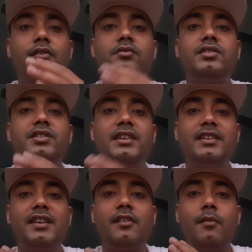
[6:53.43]

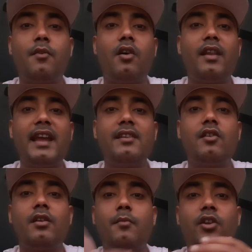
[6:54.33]
consistent income online
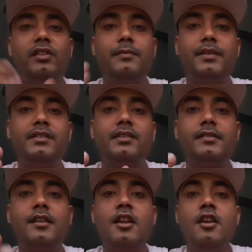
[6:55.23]
on a monthly basis.